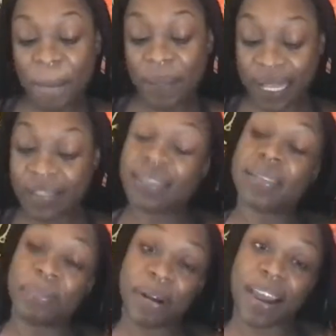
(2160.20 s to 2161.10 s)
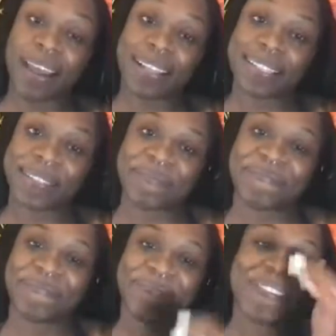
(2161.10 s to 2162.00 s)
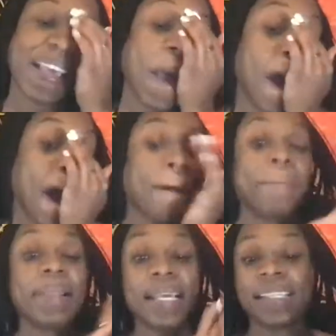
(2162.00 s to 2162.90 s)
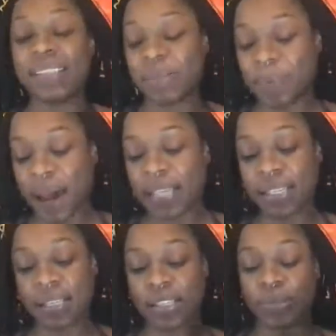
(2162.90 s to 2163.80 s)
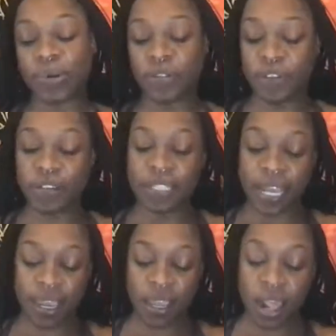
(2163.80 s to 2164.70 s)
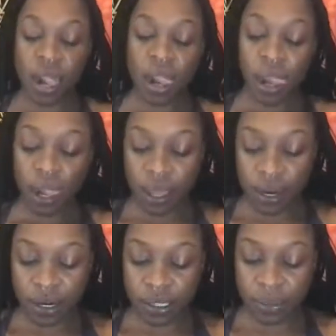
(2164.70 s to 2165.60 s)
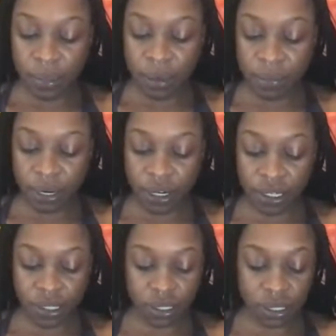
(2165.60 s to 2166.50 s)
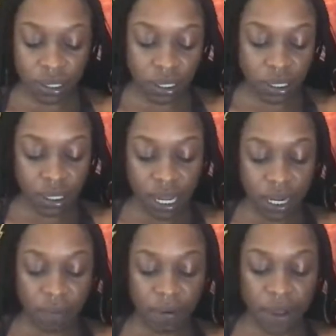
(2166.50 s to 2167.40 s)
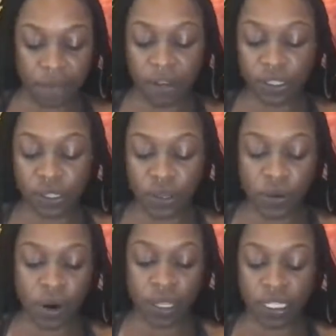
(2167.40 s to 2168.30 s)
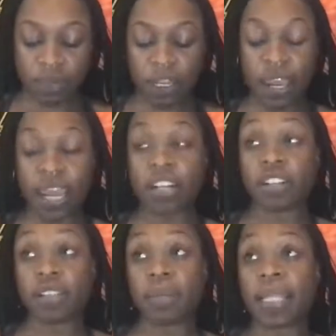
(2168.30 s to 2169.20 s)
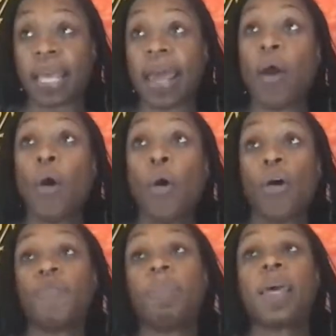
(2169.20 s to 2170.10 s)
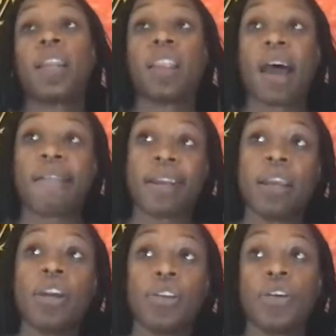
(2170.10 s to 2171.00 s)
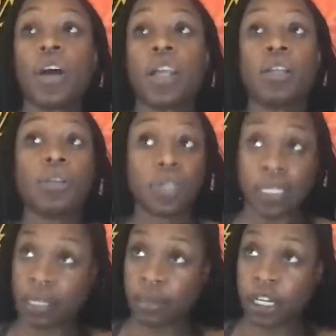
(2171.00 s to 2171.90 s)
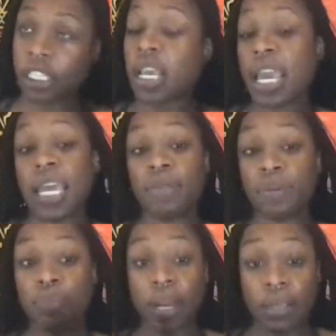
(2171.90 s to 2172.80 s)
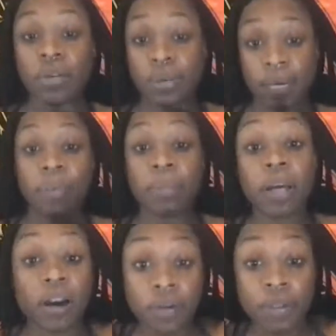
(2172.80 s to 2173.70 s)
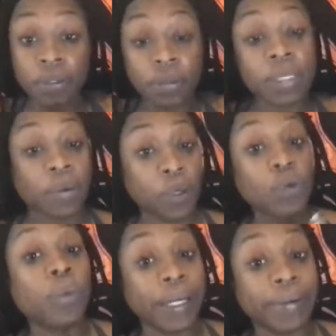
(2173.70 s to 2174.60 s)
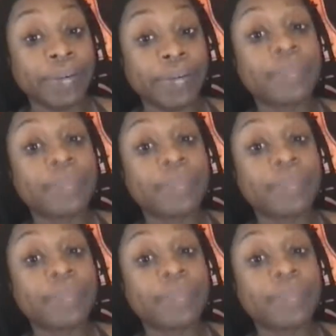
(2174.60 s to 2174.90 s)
pleasant surprise. A pleasant surprise is in store for you tonight. And here's some numbers that could be relevant to you, or this could be an age or something like that. Or if you play the lottery, you go ahead and use these numbers. And if you break, you know what I'm saying, break me off. You know what I'm saying? When you win,